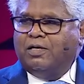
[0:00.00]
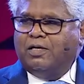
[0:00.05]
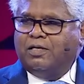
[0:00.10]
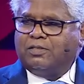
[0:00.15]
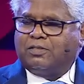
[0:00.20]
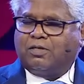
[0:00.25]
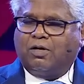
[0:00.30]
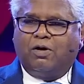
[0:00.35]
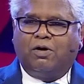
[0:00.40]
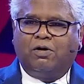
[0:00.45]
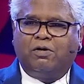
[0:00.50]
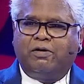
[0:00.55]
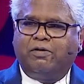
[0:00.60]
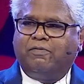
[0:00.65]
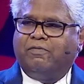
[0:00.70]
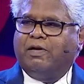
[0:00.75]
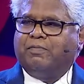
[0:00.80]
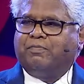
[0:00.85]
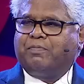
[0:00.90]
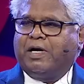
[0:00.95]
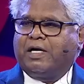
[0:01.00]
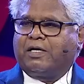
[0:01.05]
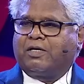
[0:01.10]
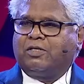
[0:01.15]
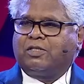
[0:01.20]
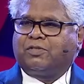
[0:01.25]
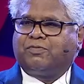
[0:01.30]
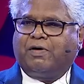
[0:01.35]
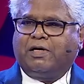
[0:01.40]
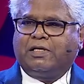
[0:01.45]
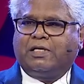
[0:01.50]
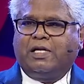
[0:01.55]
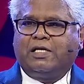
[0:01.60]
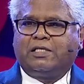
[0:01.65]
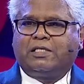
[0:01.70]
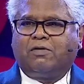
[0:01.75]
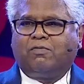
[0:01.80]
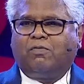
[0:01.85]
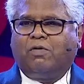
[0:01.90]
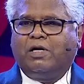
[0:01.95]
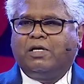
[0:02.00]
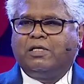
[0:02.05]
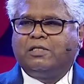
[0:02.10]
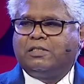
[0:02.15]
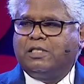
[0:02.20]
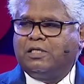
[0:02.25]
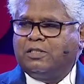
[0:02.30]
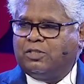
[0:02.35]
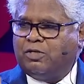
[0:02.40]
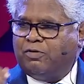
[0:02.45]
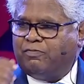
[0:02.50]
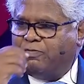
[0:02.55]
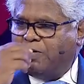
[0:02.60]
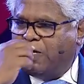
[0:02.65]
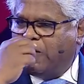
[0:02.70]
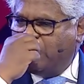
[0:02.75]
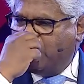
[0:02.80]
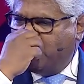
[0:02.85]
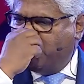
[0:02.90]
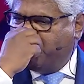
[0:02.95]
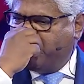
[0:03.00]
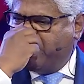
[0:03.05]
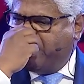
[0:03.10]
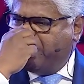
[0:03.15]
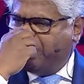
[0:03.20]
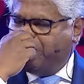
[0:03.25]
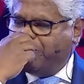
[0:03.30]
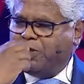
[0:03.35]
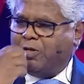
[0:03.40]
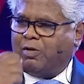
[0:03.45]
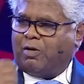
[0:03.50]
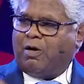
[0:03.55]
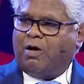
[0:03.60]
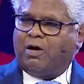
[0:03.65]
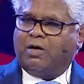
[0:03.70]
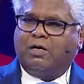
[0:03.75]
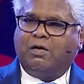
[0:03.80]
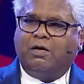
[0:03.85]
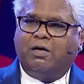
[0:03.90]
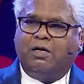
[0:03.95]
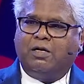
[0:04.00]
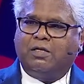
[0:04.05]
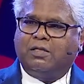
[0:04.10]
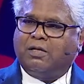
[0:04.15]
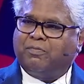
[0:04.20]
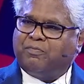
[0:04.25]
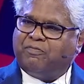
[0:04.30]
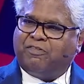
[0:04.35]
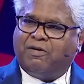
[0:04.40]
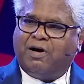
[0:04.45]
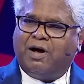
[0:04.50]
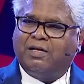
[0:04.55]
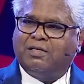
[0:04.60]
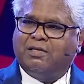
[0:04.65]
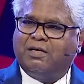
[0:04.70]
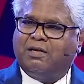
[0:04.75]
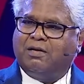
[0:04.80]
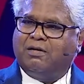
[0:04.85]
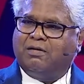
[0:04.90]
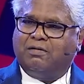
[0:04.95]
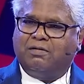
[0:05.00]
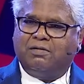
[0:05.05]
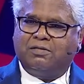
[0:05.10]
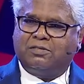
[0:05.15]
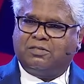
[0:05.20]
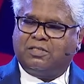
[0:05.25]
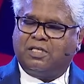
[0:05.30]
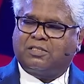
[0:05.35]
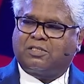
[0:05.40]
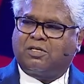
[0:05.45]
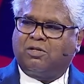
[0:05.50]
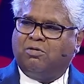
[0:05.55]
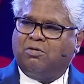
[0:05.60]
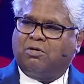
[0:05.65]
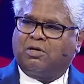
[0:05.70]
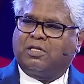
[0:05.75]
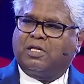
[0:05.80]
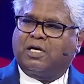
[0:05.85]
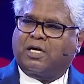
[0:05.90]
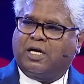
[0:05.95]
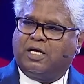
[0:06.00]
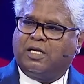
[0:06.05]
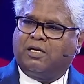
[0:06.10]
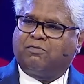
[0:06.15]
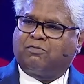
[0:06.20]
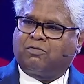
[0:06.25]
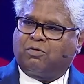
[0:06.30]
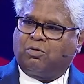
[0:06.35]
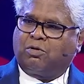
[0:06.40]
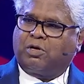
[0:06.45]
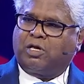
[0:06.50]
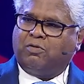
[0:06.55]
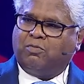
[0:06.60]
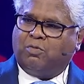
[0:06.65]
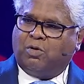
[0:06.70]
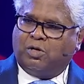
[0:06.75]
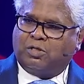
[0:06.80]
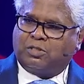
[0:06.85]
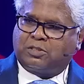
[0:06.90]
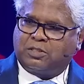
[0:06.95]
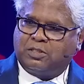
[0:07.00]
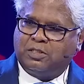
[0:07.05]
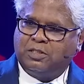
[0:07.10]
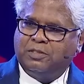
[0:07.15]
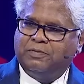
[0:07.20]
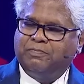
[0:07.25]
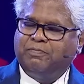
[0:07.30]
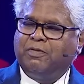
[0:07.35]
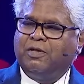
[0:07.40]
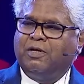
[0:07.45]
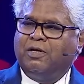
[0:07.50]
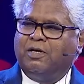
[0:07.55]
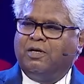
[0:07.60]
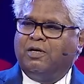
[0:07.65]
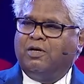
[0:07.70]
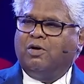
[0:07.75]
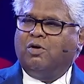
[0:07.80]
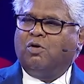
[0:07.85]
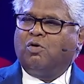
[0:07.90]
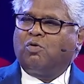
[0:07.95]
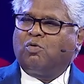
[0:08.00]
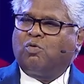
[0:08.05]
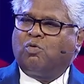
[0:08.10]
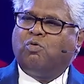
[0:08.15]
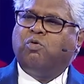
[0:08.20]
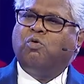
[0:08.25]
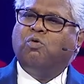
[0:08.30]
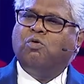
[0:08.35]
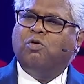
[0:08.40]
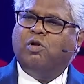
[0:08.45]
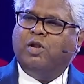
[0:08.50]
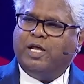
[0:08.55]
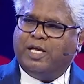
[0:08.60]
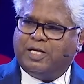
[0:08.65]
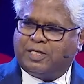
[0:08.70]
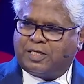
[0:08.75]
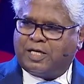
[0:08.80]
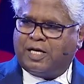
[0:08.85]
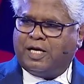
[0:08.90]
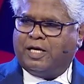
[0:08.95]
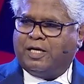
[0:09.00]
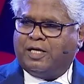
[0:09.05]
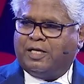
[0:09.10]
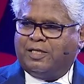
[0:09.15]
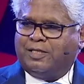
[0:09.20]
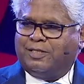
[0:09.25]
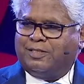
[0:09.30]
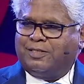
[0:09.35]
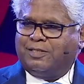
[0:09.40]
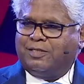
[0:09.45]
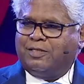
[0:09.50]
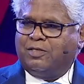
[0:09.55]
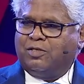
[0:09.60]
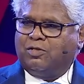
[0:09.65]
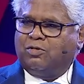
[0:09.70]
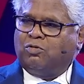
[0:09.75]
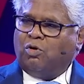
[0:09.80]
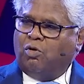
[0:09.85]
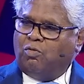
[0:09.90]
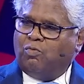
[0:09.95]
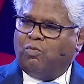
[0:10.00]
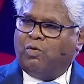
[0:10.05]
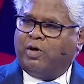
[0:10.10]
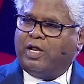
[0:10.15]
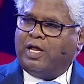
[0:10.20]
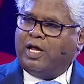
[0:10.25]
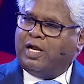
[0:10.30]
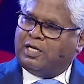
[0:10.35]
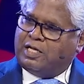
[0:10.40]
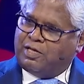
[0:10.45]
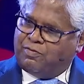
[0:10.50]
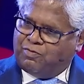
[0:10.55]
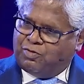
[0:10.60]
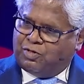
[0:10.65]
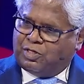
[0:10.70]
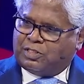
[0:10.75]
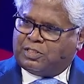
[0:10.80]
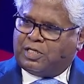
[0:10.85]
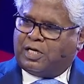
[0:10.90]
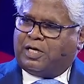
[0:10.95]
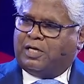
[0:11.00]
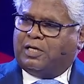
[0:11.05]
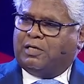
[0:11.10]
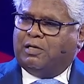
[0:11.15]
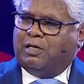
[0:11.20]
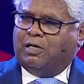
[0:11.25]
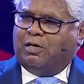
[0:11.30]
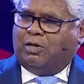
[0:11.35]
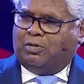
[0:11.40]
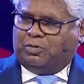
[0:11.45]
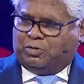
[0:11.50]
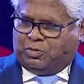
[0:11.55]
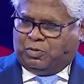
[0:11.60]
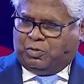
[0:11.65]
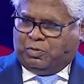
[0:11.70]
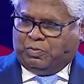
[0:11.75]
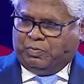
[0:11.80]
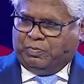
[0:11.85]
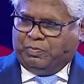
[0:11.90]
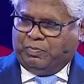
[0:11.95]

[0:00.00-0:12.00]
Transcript: So he went back to his father and I said, what is this you've done? You've given me the wrong girl. And the father, just look at the kind of crook he was. Coolly says, don't worry, I'll give you the second girl also.